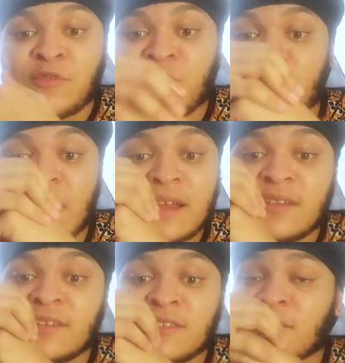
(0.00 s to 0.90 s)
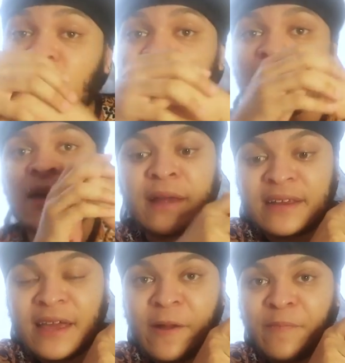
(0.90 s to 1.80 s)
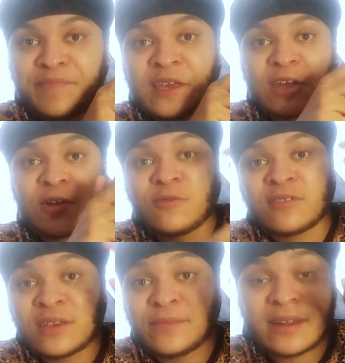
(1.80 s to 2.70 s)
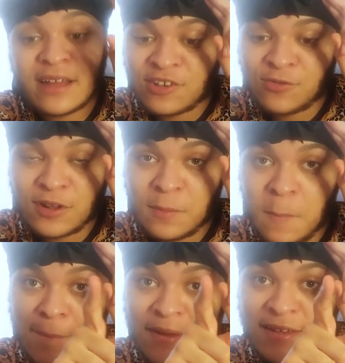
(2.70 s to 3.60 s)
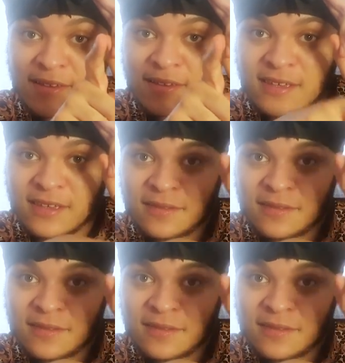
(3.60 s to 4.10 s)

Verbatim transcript: improving my editing skills and yeah you lot will see me in the next one and peace